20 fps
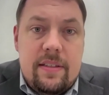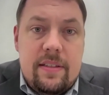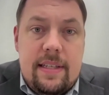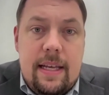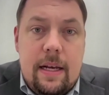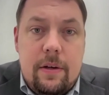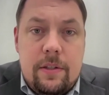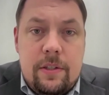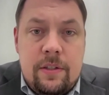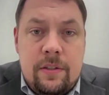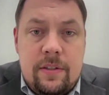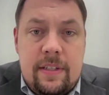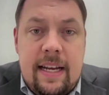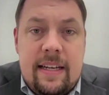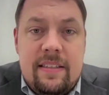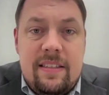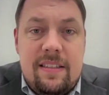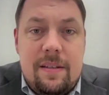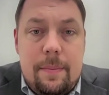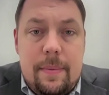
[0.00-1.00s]
intelligence
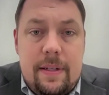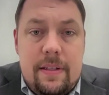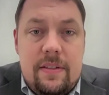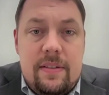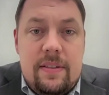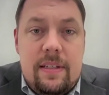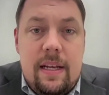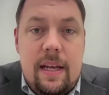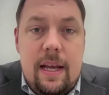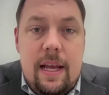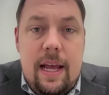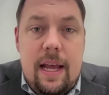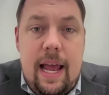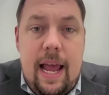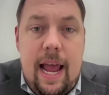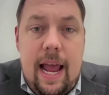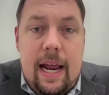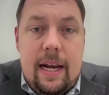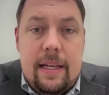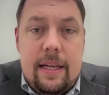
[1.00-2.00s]
estimates
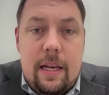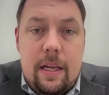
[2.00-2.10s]
had